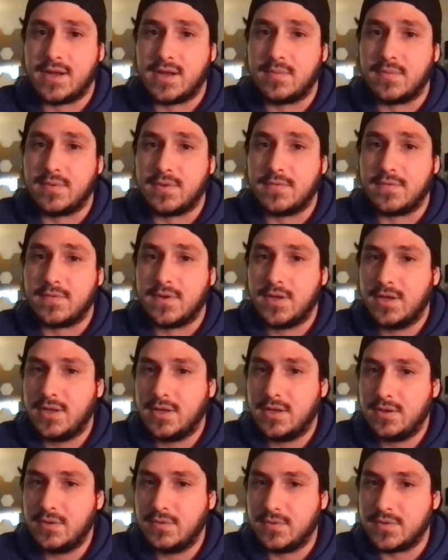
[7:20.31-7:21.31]
I believe,
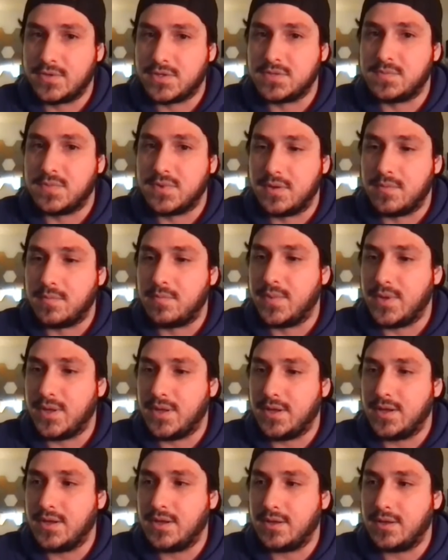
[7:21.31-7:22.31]
which has been a
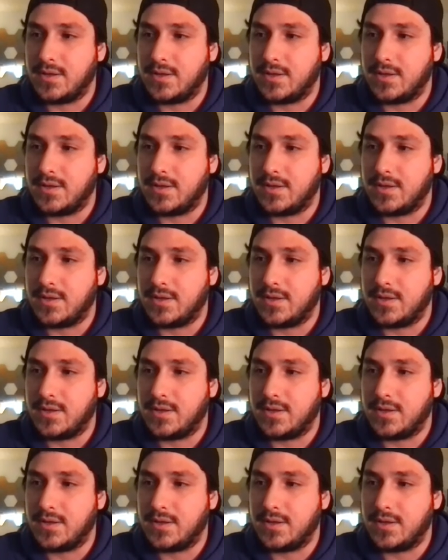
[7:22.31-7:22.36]
big